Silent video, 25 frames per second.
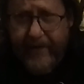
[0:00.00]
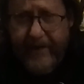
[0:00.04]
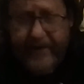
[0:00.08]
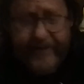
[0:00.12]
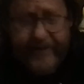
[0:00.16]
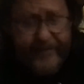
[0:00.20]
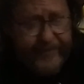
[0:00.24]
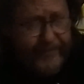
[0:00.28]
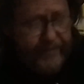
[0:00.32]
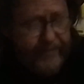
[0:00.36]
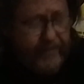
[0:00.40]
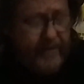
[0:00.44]

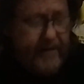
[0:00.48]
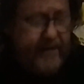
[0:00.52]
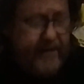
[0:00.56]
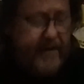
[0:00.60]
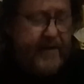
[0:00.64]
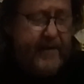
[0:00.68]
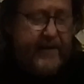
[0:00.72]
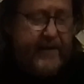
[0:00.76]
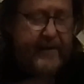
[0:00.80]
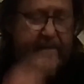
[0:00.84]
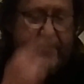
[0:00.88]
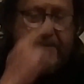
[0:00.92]
this,
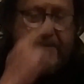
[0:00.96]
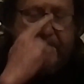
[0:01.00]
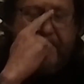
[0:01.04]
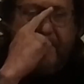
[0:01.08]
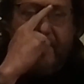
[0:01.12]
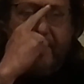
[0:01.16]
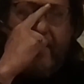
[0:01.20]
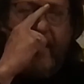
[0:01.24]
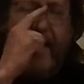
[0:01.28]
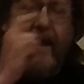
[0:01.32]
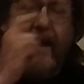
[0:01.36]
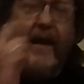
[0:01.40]

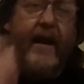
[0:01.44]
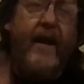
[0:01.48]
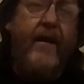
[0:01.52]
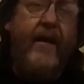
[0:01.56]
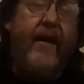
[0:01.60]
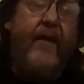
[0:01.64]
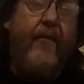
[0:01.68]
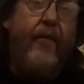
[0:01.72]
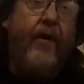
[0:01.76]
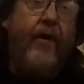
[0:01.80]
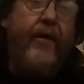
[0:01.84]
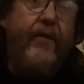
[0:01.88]
and
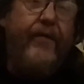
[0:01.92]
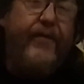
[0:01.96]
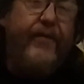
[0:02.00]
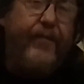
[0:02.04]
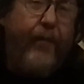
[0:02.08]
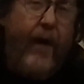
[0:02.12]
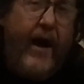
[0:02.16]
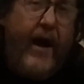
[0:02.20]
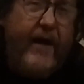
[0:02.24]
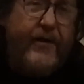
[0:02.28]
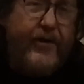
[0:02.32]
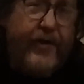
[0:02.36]
anyone
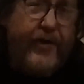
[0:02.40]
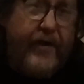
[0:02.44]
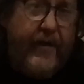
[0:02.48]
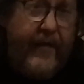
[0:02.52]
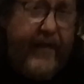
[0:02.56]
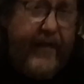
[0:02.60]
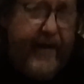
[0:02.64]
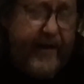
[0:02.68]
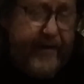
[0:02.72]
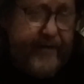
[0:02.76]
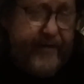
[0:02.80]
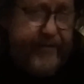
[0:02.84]
who's
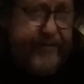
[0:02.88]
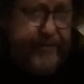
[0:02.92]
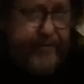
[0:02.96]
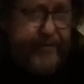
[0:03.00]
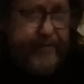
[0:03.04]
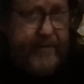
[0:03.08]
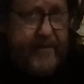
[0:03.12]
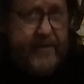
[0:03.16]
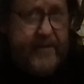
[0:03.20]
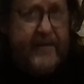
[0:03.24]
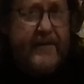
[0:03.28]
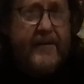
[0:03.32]
watching this,
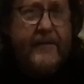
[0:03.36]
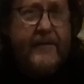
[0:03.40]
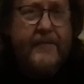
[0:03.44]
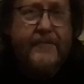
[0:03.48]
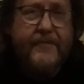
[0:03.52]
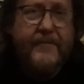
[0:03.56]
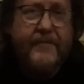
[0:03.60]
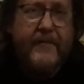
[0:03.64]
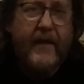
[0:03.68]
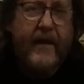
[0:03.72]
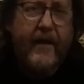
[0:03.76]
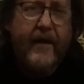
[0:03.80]

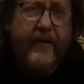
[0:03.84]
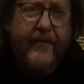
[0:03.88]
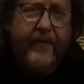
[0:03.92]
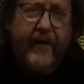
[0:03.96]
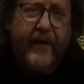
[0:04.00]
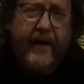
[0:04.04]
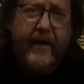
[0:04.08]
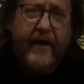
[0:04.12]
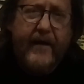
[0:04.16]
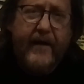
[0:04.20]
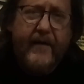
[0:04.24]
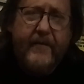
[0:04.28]
if
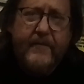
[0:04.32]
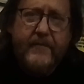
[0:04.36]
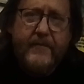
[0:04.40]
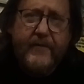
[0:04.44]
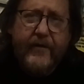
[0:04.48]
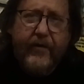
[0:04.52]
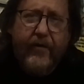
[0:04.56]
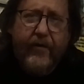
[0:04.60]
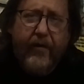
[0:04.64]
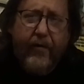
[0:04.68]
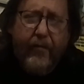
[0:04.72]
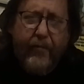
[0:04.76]
uh,
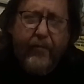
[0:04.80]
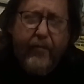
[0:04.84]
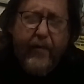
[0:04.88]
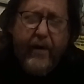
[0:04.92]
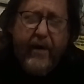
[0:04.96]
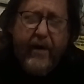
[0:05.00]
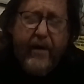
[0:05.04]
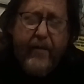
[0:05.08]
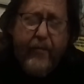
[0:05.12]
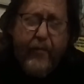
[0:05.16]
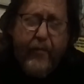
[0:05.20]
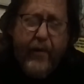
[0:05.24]
you're a
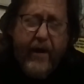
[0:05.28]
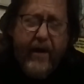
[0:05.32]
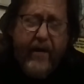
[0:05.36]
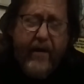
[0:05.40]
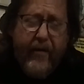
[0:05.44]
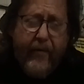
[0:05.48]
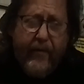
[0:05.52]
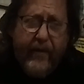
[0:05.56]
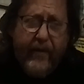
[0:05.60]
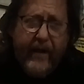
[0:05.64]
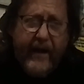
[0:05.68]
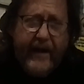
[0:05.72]

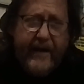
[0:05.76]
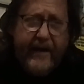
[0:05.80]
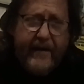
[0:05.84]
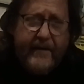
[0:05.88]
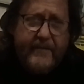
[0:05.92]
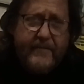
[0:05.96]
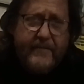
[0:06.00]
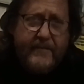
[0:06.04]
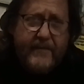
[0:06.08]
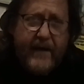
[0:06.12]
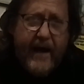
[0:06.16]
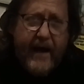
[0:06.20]
rereader like
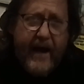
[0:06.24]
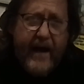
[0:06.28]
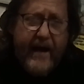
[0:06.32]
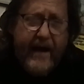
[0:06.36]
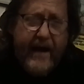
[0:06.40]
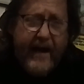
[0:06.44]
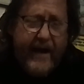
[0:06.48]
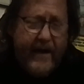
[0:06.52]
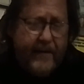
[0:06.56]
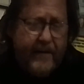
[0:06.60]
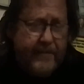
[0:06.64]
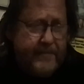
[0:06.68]
I
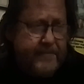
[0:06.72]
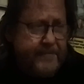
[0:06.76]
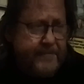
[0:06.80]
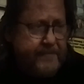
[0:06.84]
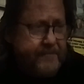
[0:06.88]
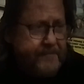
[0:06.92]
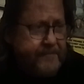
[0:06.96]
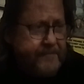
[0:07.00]
am,